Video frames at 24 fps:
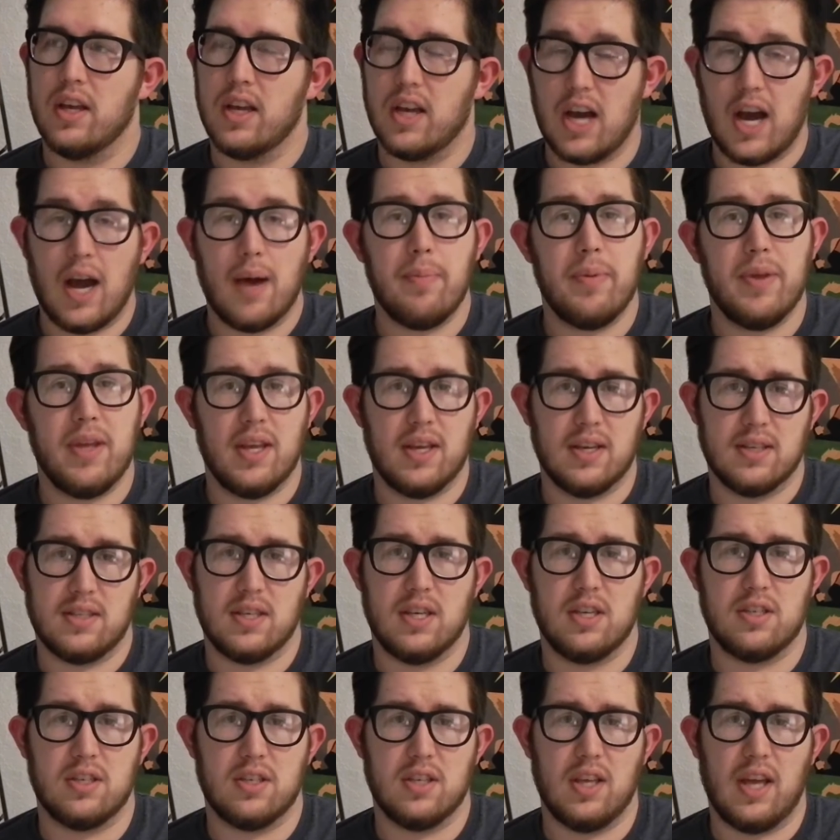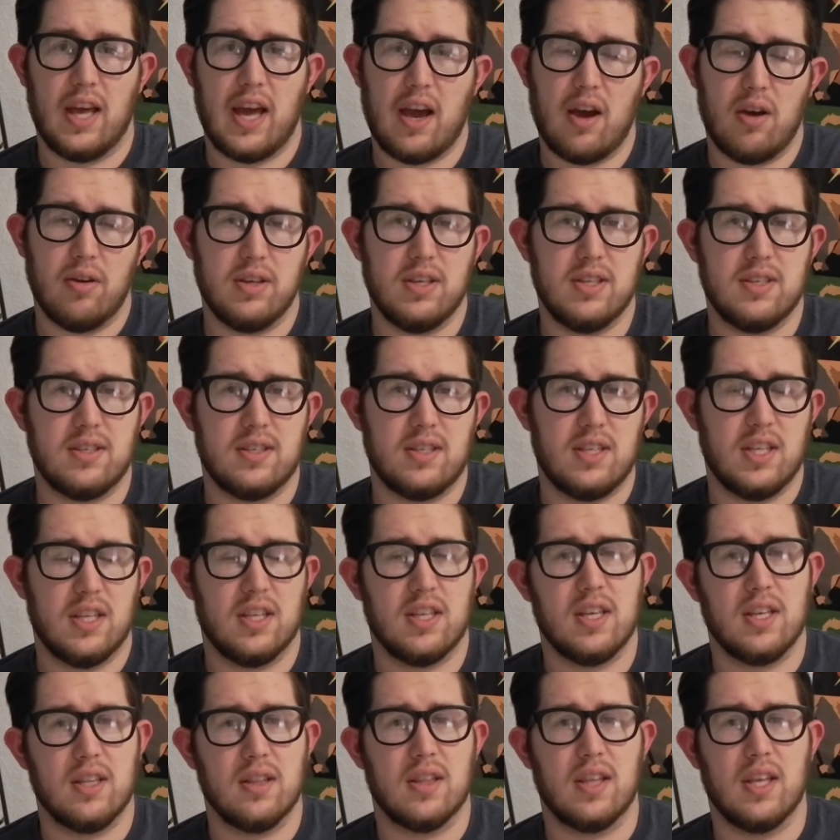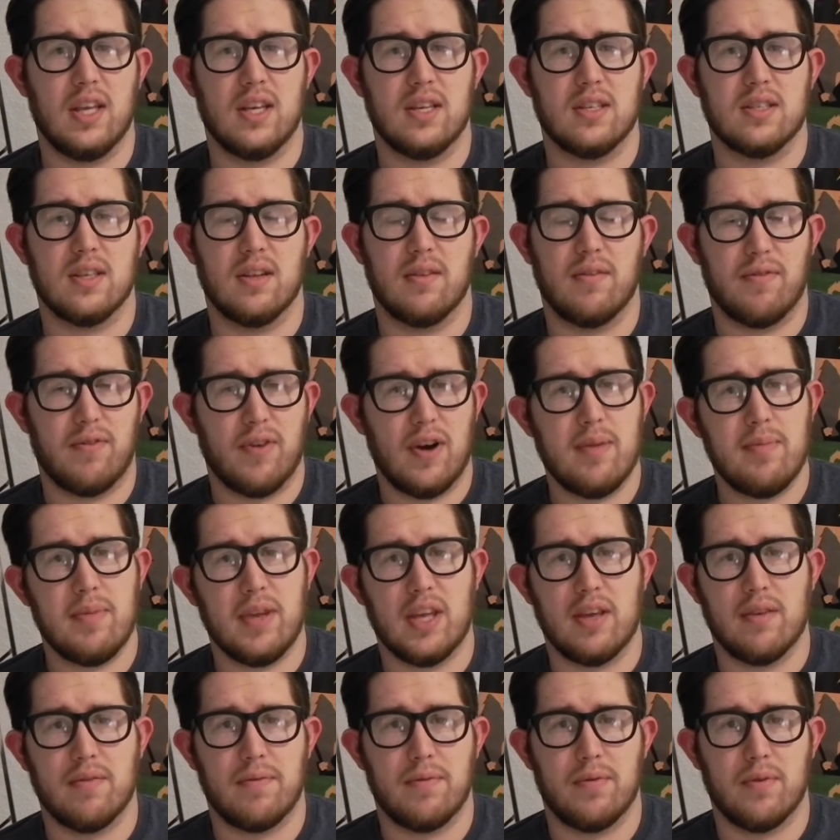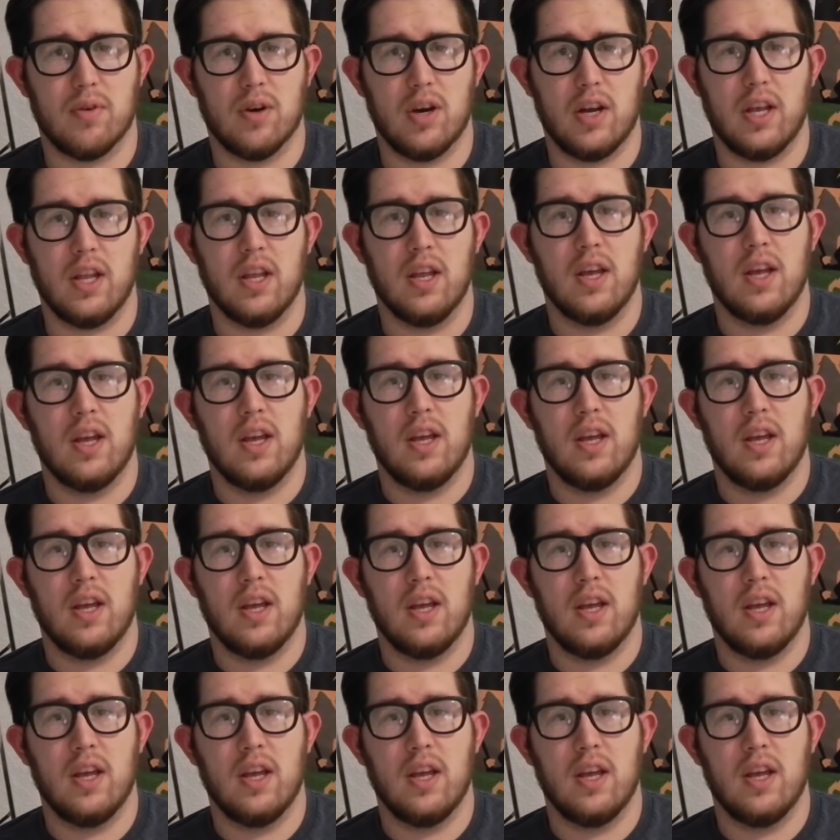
copying, essentially, how he's stealing things and framing him for it